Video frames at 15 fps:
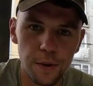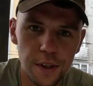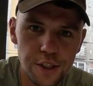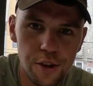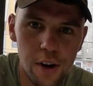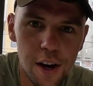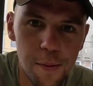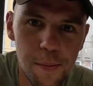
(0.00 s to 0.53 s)
we're
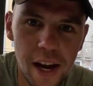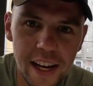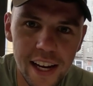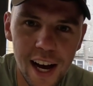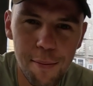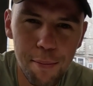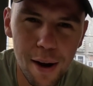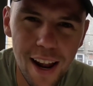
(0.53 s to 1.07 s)
trying to
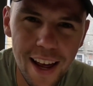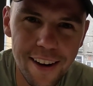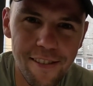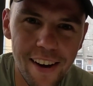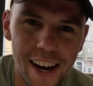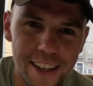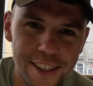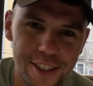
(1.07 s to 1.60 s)
make our plan
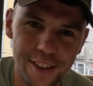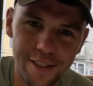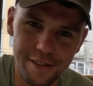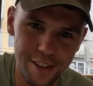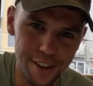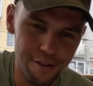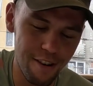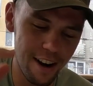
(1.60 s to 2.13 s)
of action
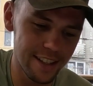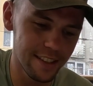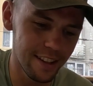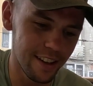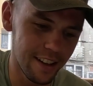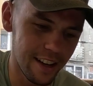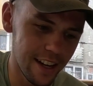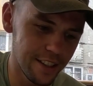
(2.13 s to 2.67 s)
for the rest of
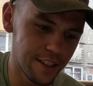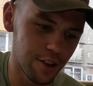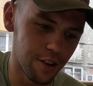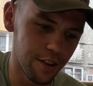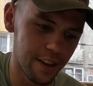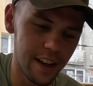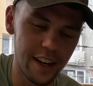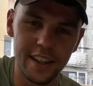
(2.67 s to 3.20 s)
the day sort
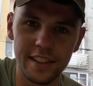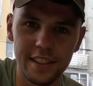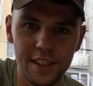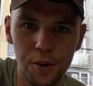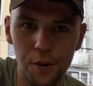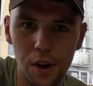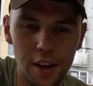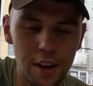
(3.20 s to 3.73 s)
of thing. It's
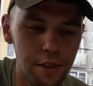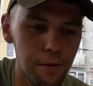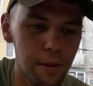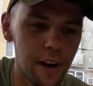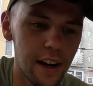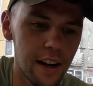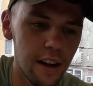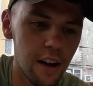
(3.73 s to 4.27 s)
still only
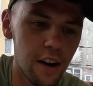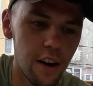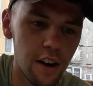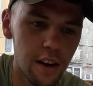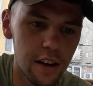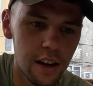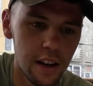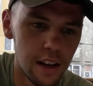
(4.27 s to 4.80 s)
3
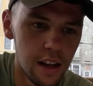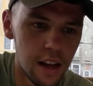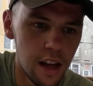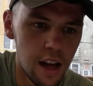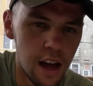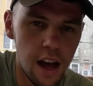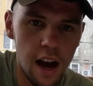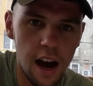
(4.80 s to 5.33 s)
o'clock.
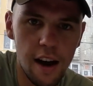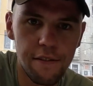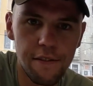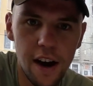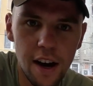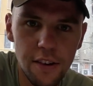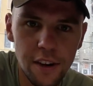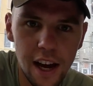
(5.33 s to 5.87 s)
I
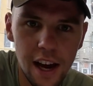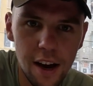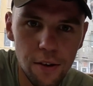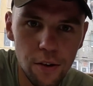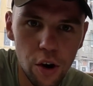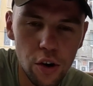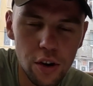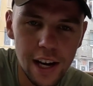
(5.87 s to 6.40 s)
found
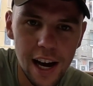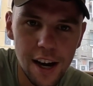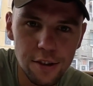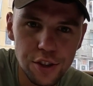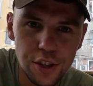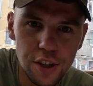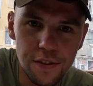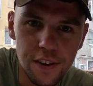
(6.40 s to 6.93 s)
out on
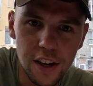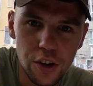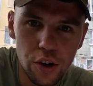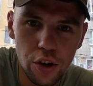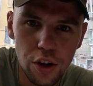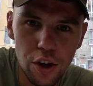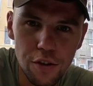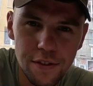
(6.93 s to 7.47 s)
Couchsurfing, I
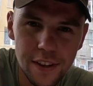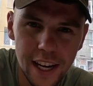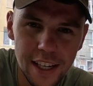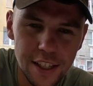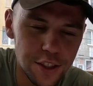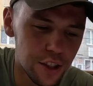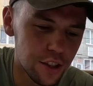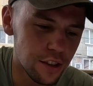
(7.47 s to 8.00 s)
got a
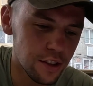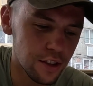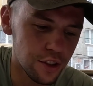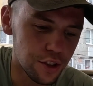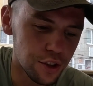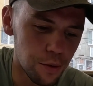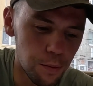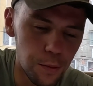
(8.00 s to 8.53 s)
notification
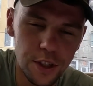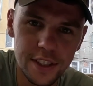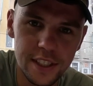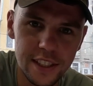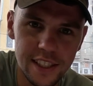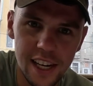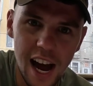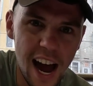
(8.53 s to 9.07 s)
because someone
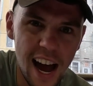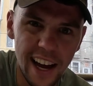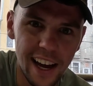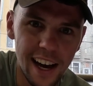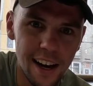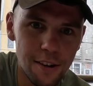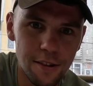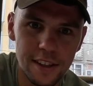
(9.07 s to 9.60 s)
wanted to hang
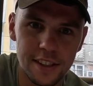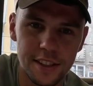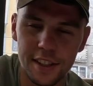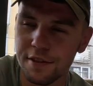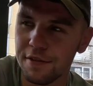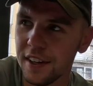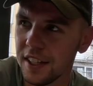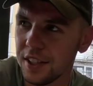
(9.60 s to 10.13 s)
out. It's
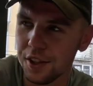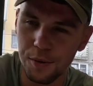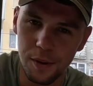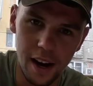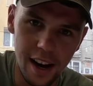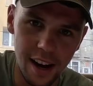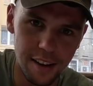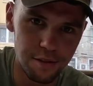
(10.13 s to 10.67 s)
this feature
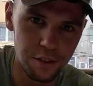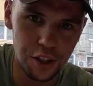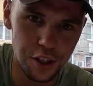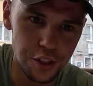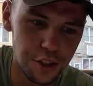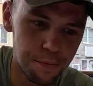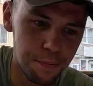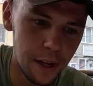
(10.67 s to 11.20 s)
where you
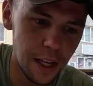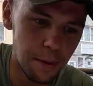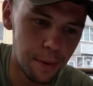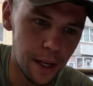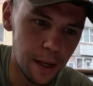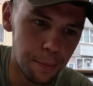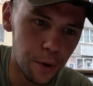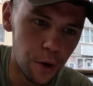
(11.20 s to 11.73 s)
can just meet
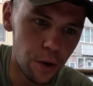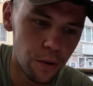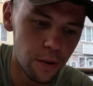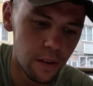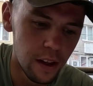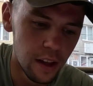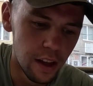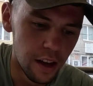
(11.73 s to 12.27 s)
people.
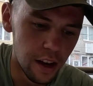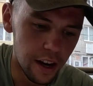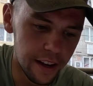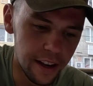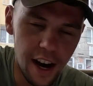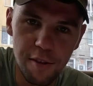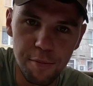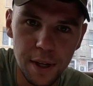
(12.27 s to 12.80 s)

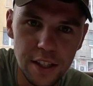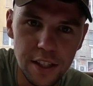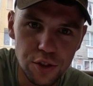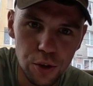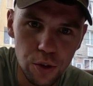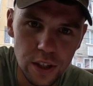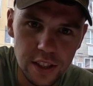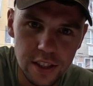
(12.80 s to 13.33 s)
And I've
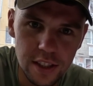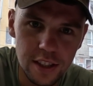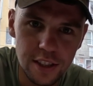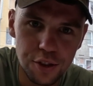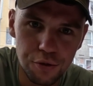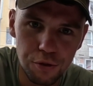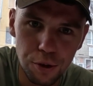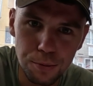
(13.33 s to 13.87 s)
joined to
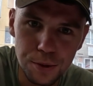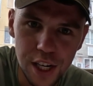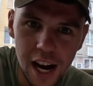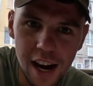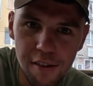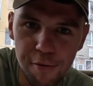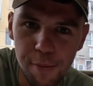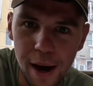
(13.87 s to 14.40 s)
this group
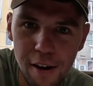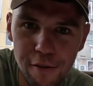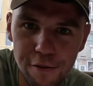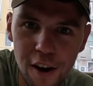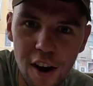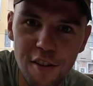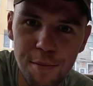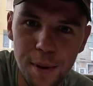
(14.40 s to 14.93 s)
chat of about
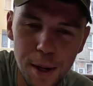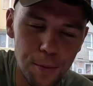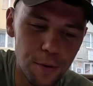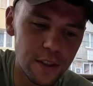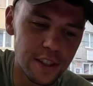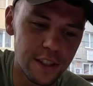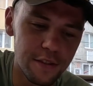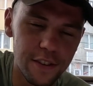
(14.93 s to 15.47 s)
5
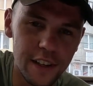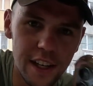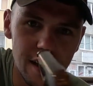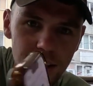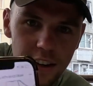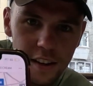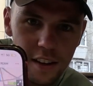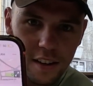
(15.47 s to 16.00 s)
people in
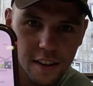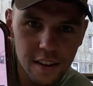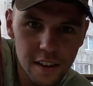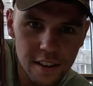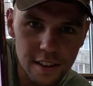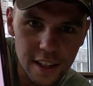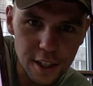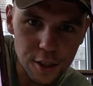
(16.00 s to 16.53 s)
Sofia,
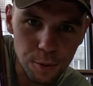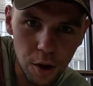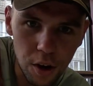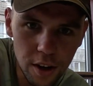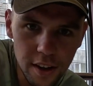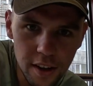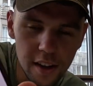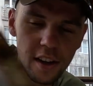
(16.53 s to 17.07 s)
this
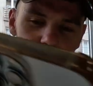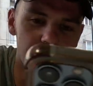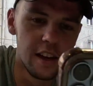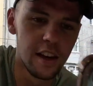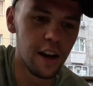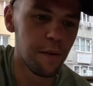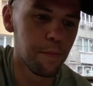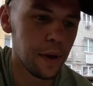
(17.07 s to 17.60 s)
one.
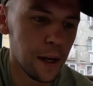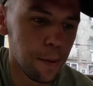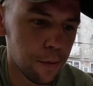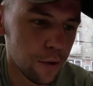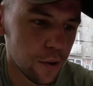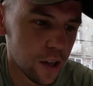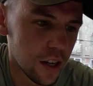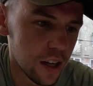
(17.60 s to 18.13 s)
And
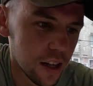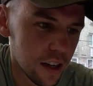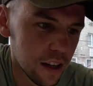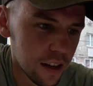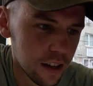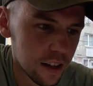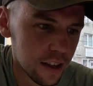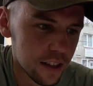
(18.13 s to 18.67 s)
people were
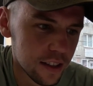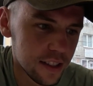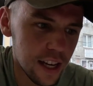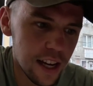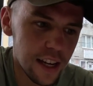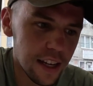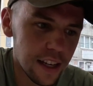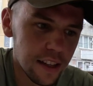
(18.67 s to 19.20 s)

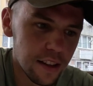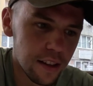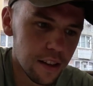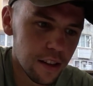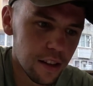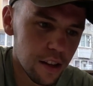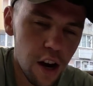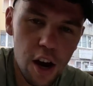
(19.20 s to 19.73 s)
saying,
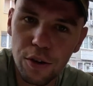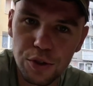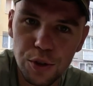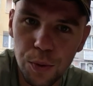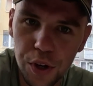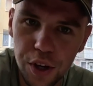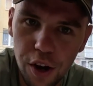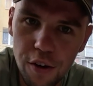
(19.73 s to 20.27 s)
oh, do
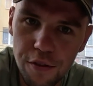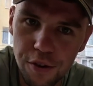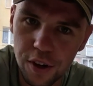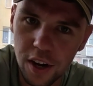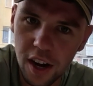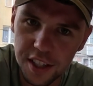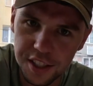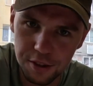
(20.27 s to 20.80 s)
you want to go for
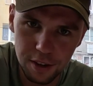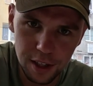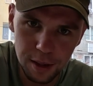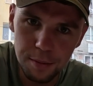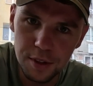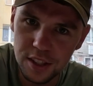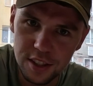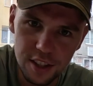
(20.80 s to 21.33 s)
an ice
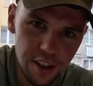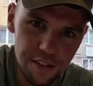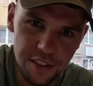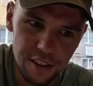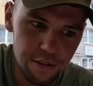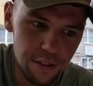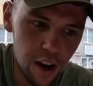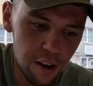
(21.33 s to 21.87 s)
cream and stuff?
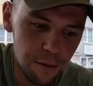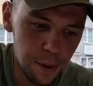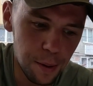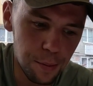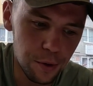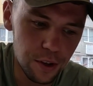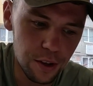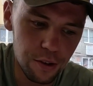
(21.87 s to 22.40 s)
There's 5
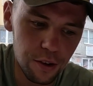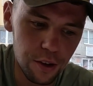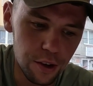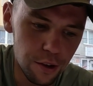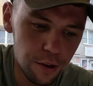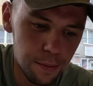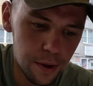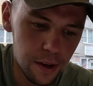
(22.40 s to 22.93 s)
people in the
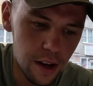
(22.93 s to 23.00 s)
group.